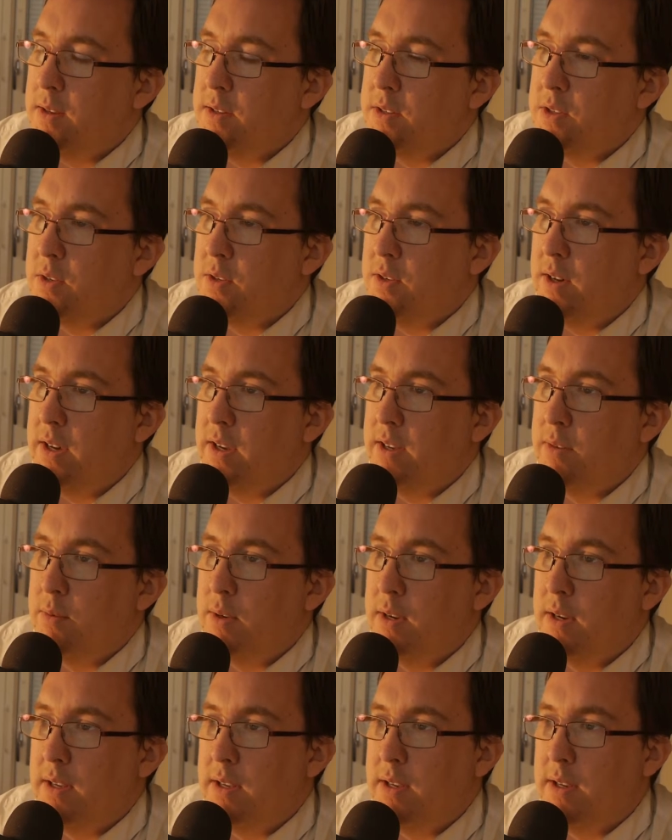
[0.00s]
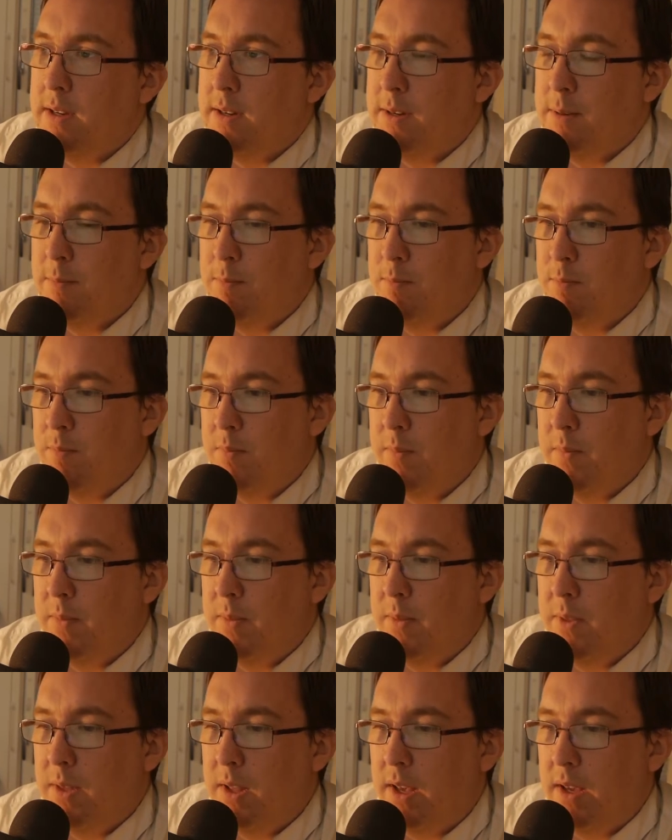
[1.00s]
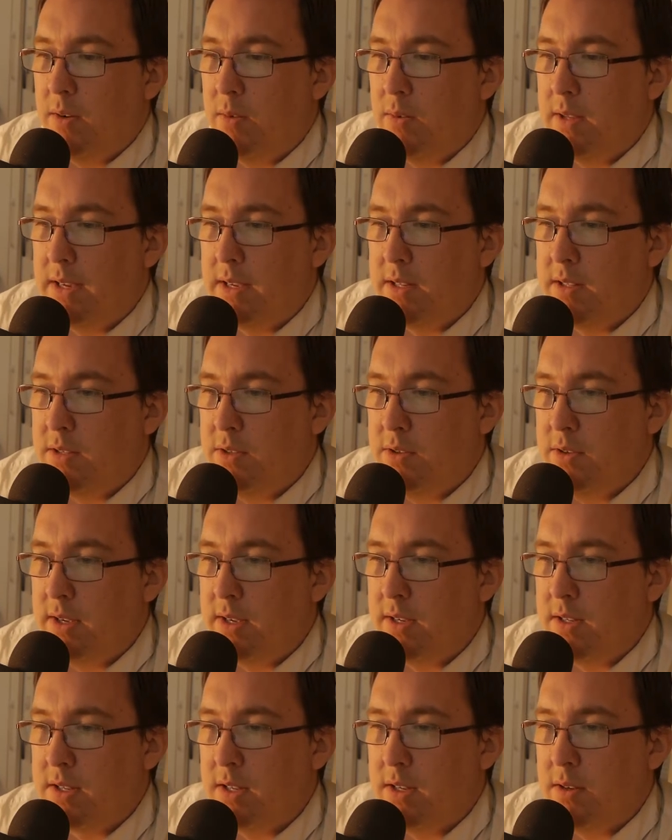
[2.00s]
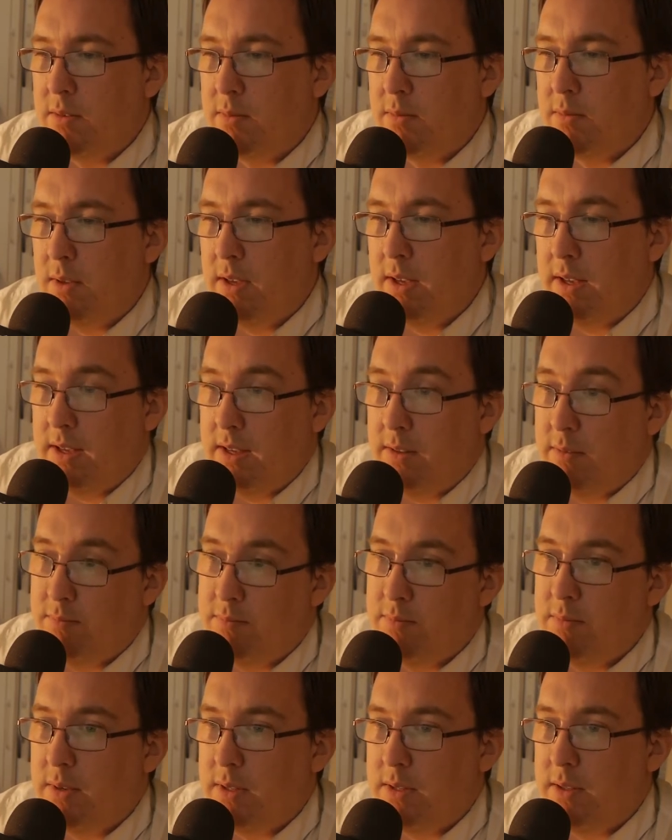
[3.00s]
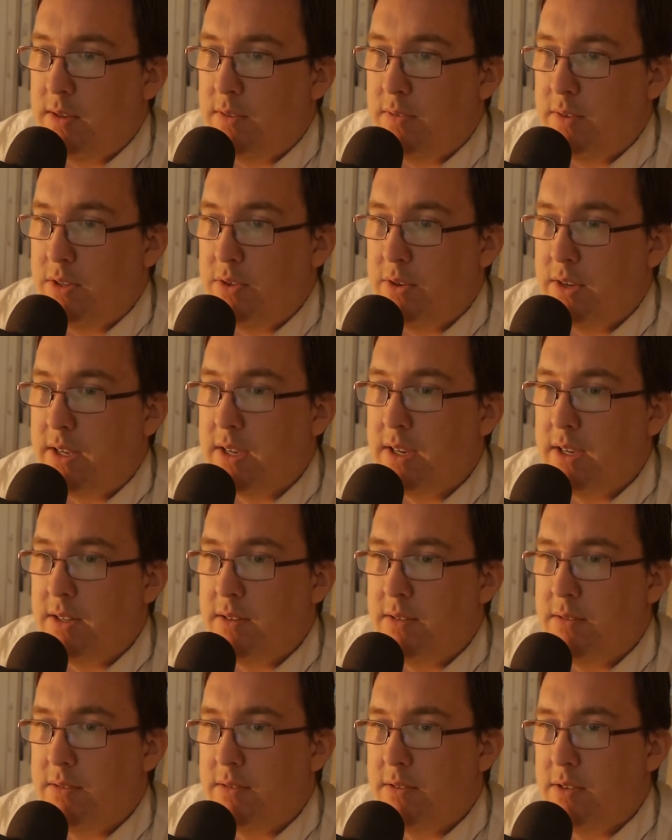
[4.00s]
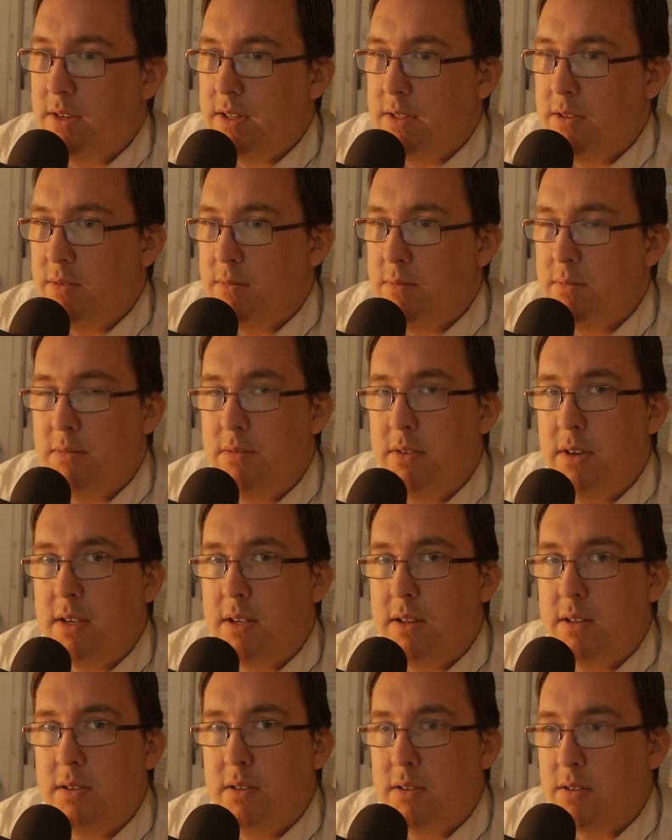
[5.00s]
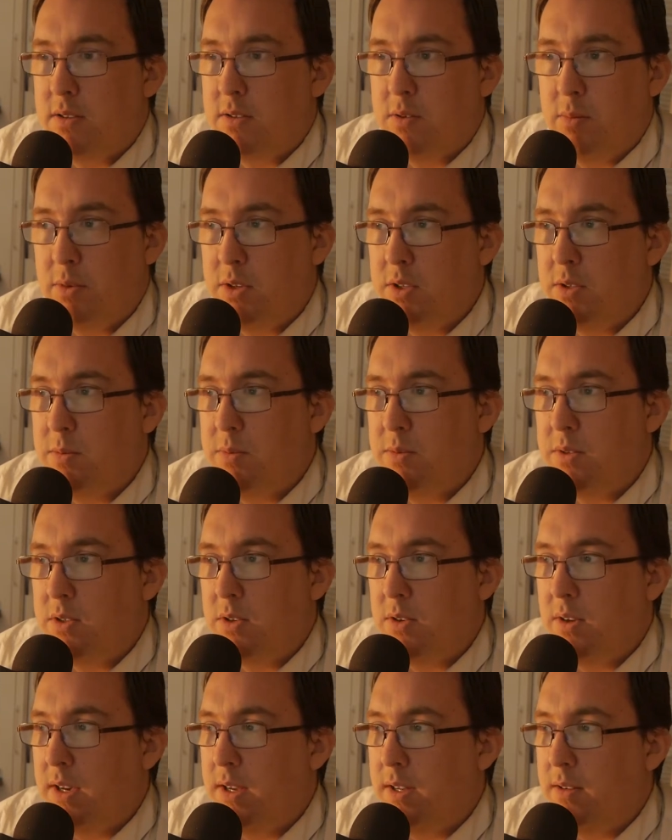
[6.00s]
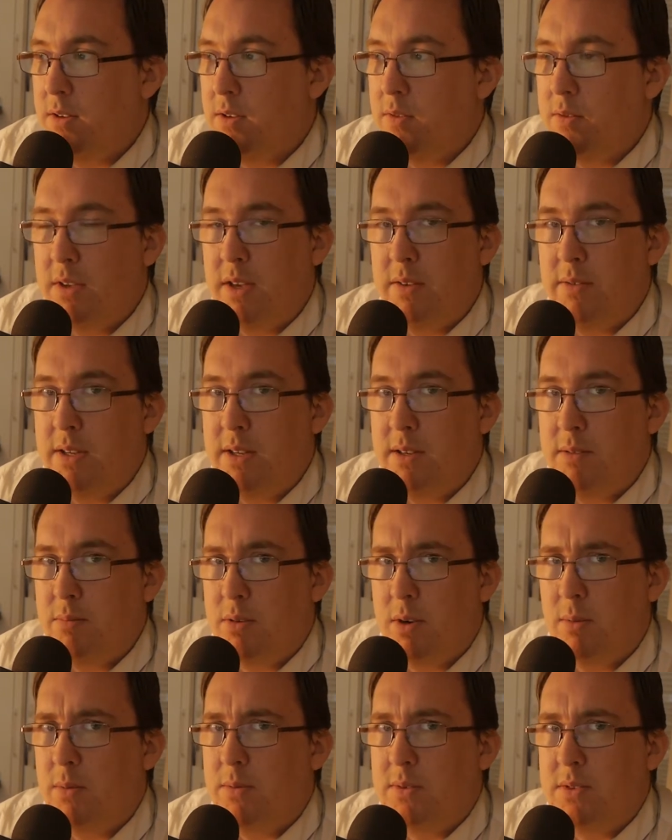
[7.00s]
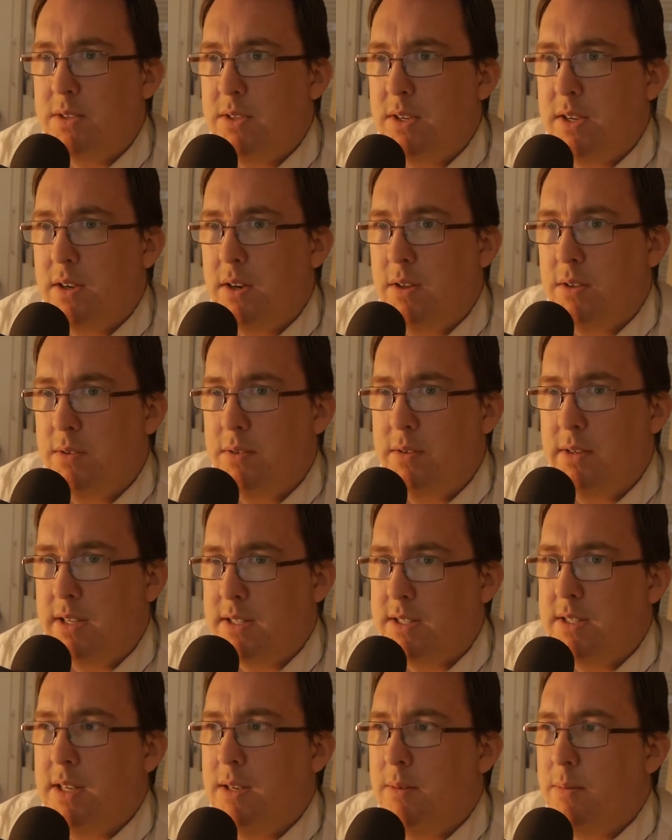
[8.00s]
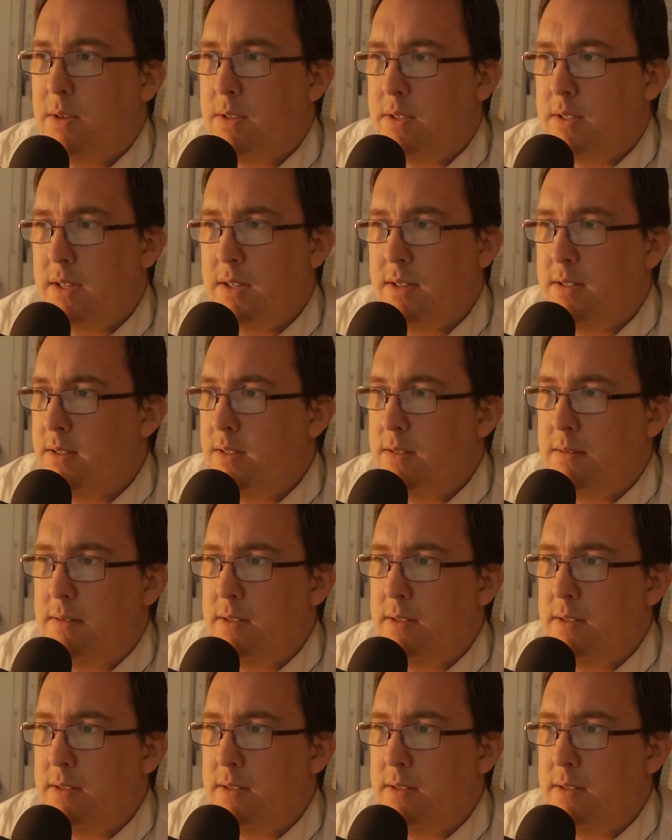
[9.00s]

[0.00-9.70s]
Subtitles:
So I really, I don't like to drink because I don't, if I drink, I try to drink not so much so I don't have any problems the other next day because I,